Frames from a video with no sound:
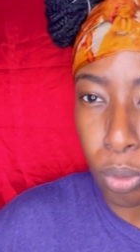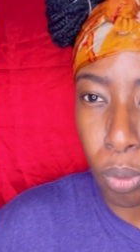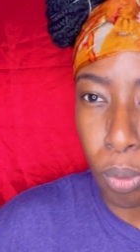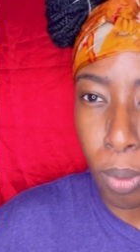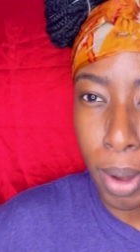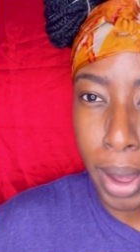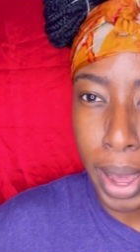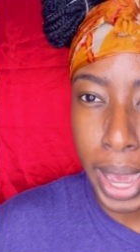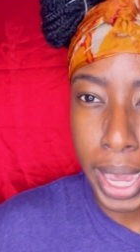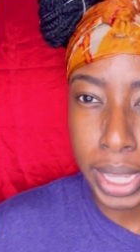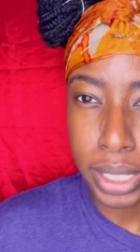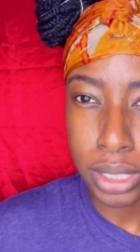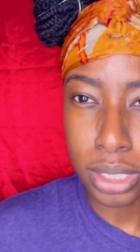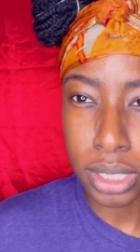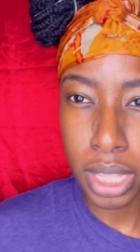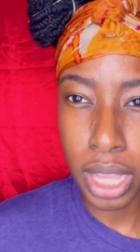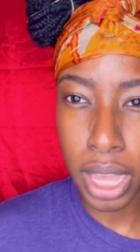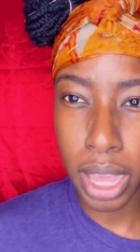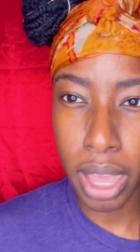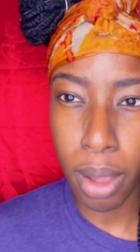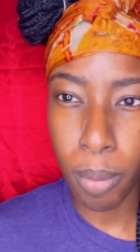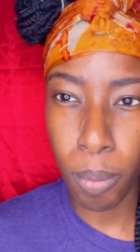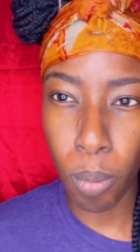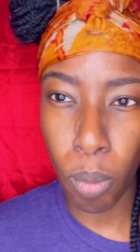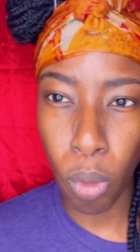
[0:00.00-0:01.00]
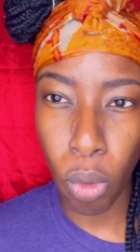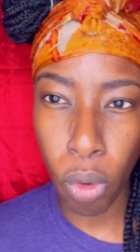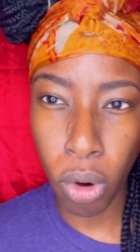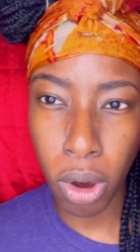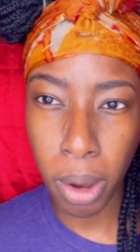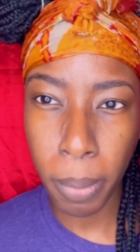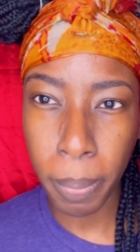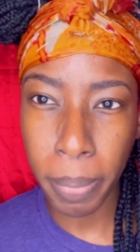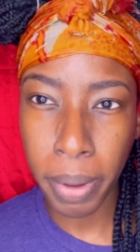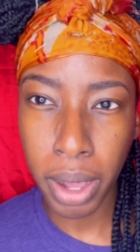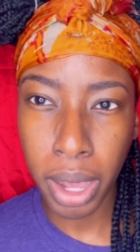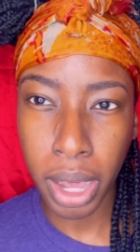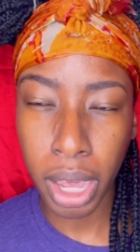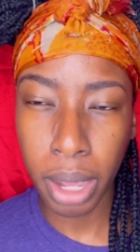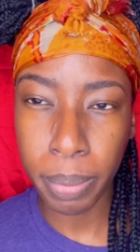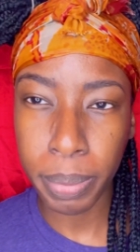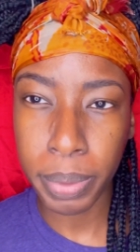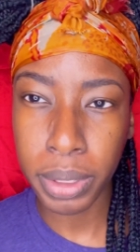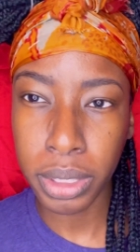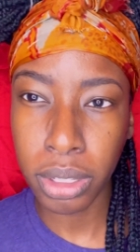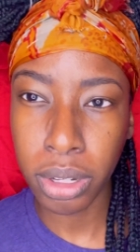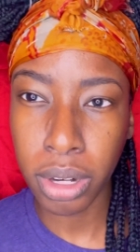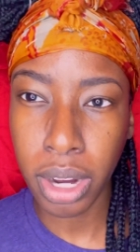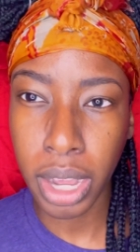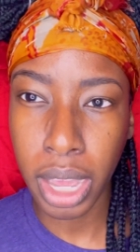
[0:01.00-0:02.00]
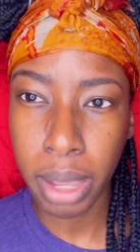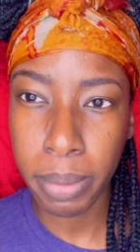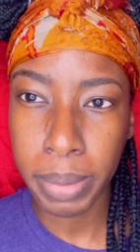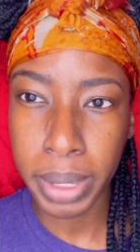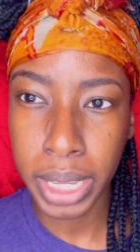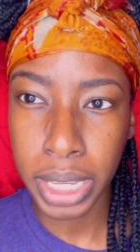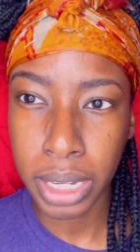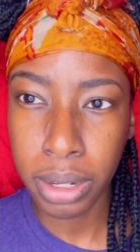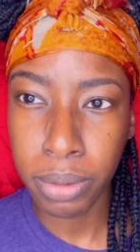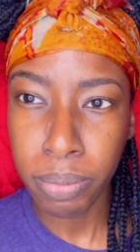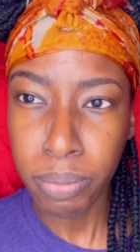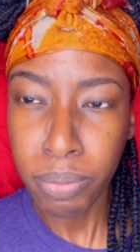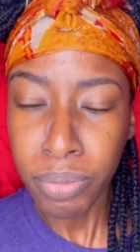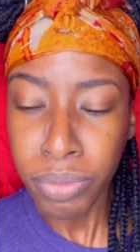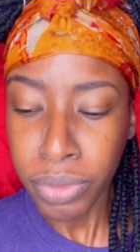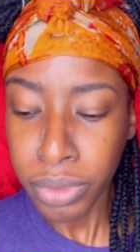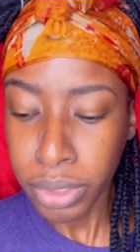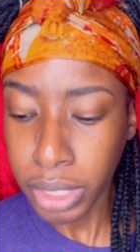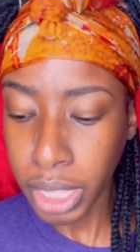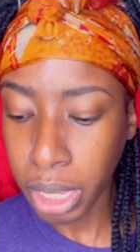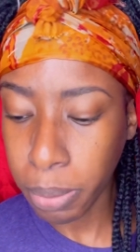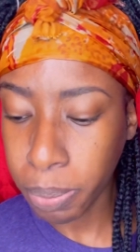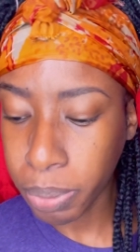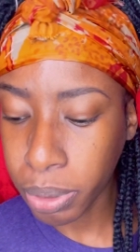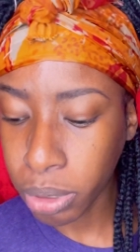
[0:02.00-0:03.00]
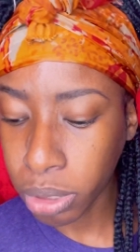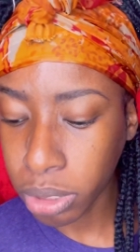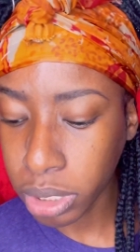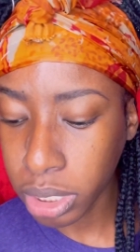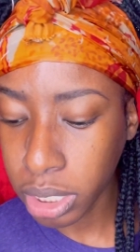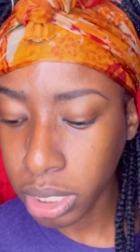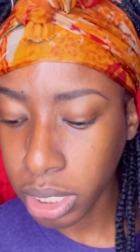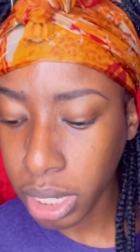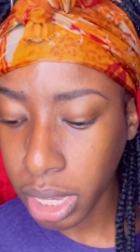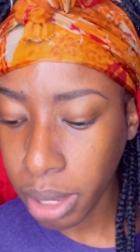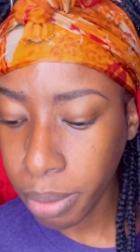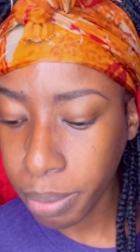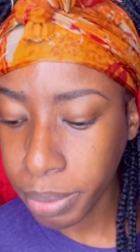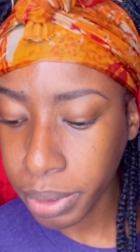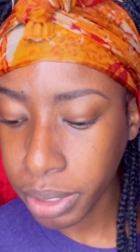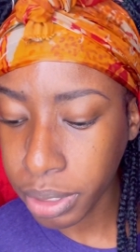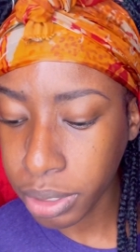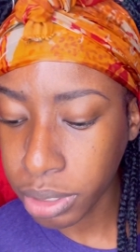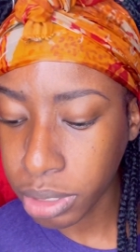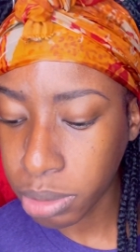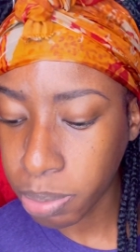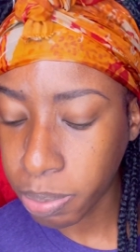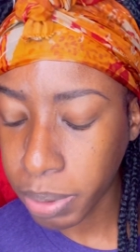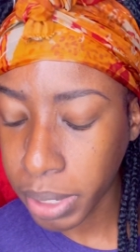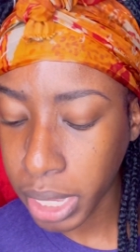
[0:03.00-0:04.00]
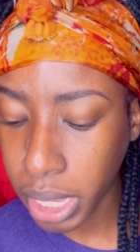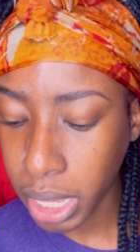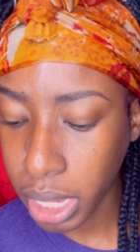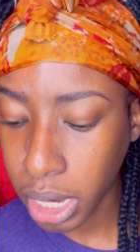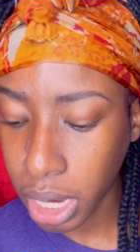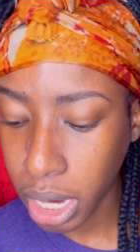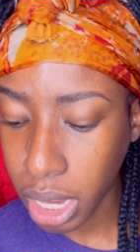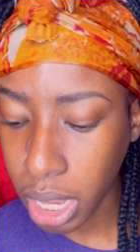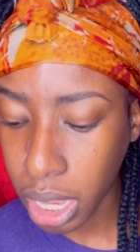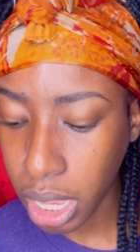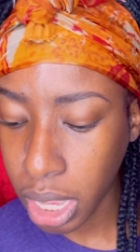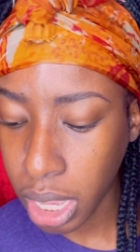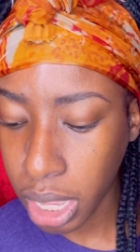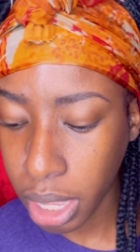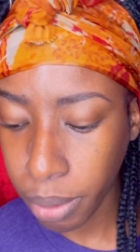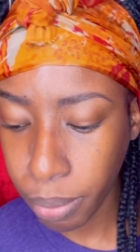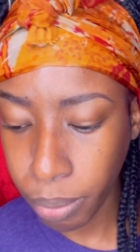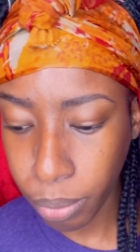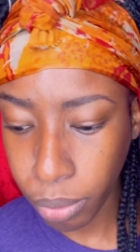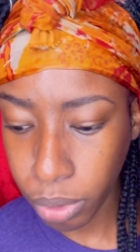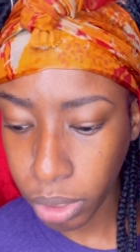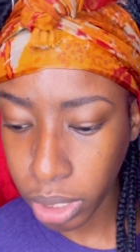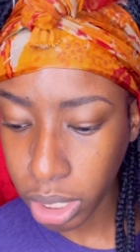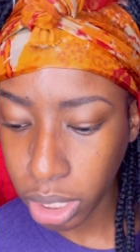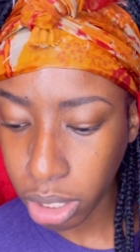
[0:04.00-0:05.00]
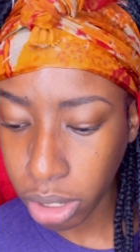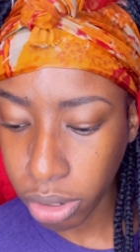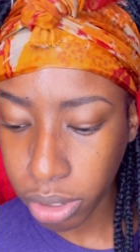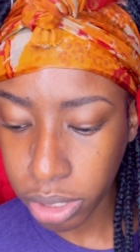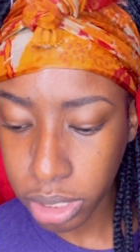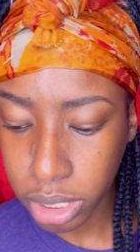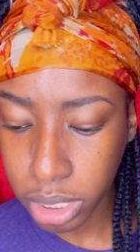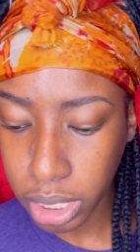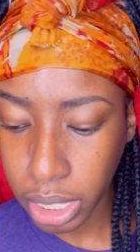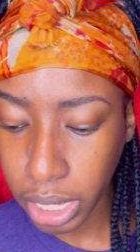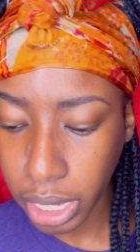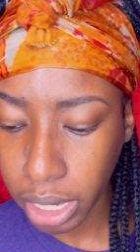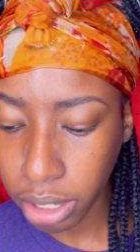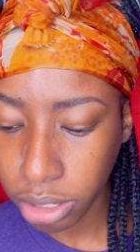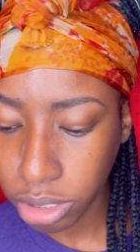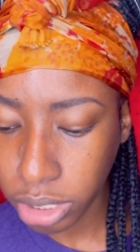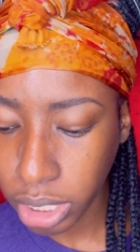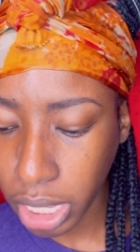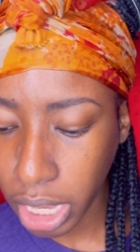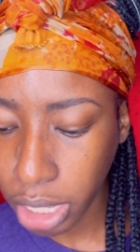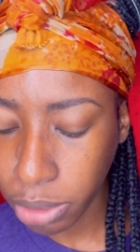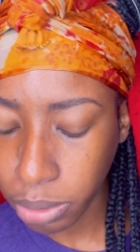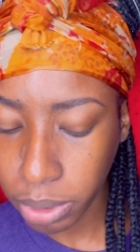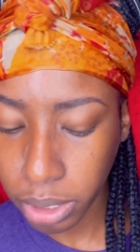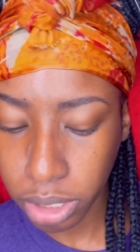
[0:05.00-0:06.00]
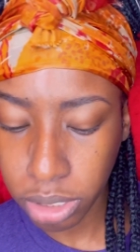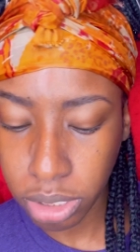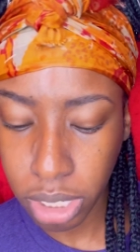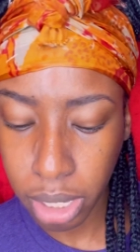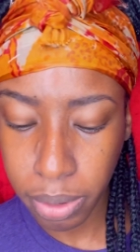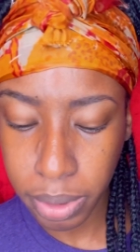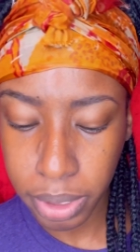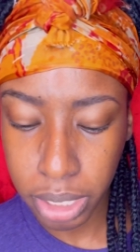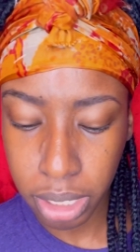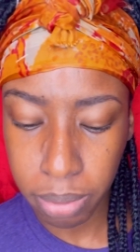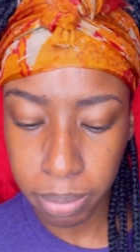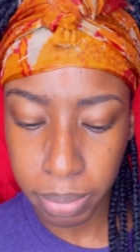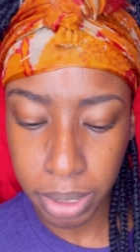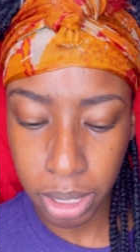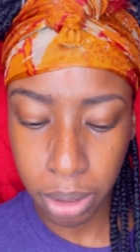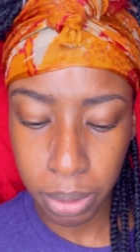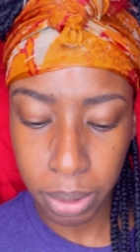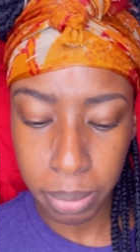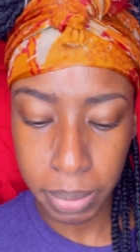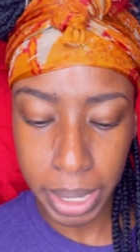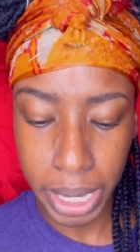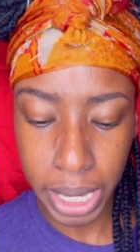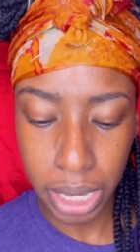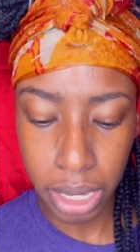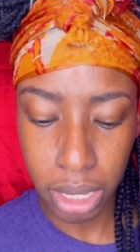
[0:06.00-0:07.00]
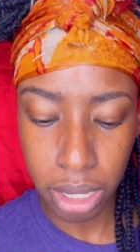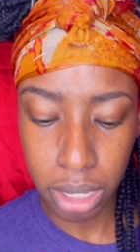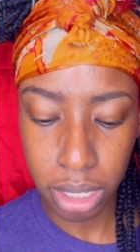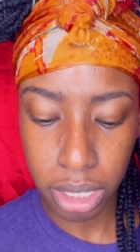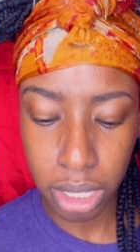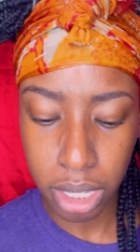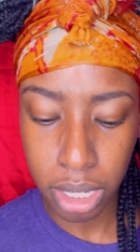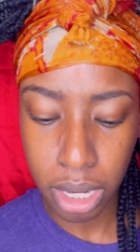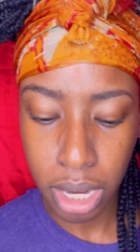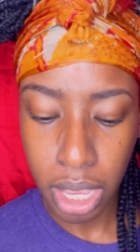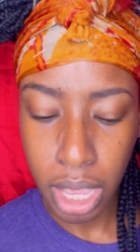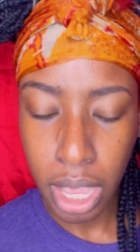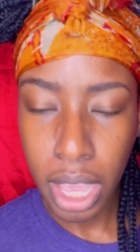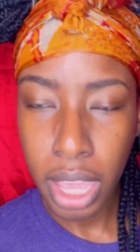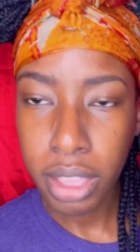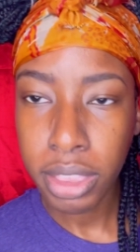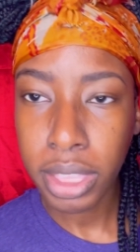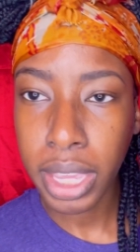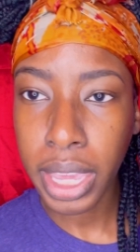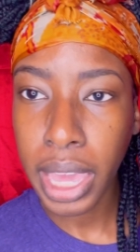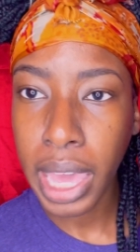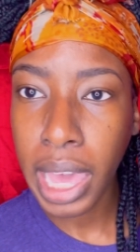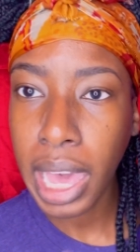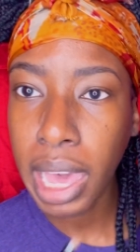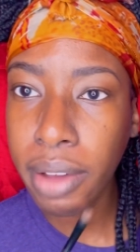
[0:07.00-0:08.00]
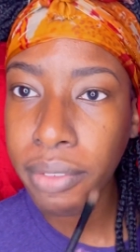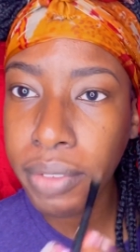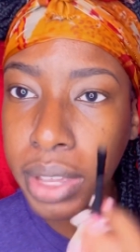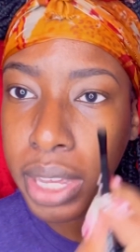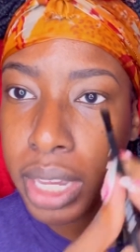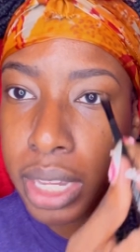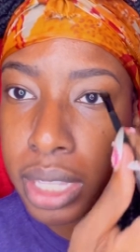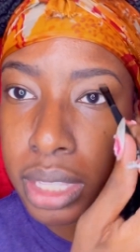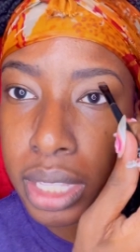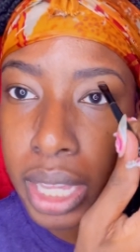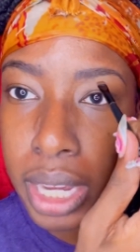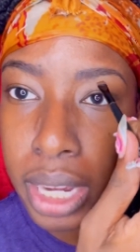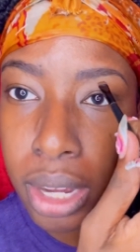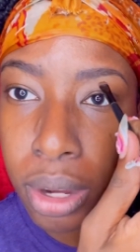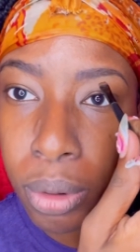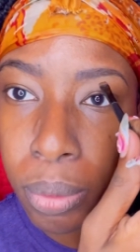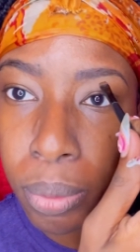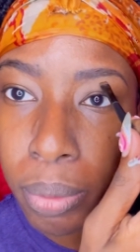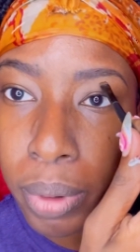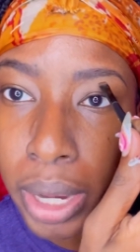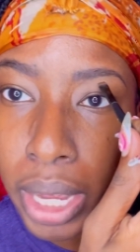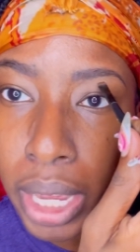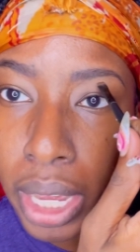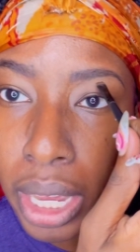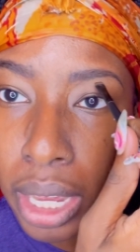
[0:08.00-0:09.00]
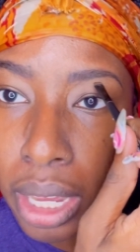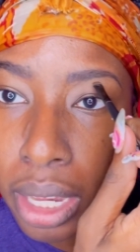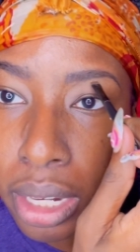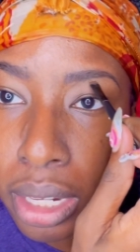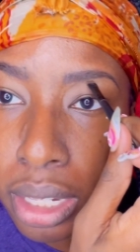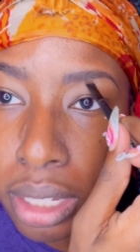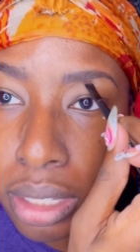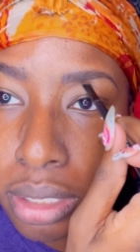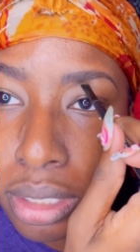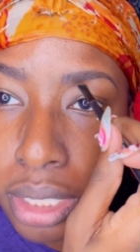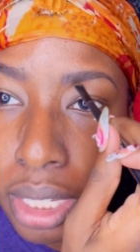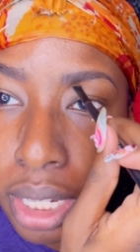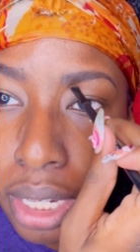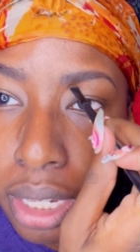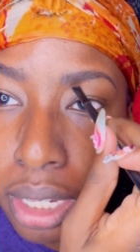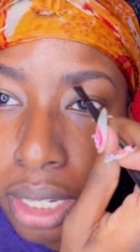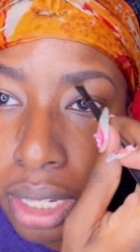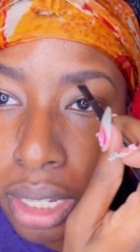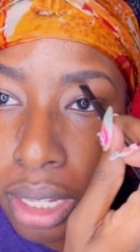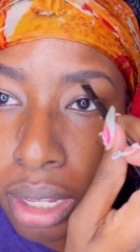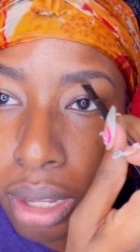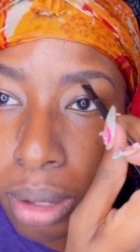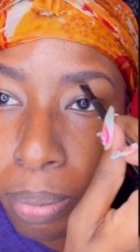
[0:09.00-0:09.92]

why it's not more popular. I mean, they pulled in numbers, but we're gonna go into the hairstyles. We're gonna start with Camille with Meagan Good. They have it in like a red. It's like a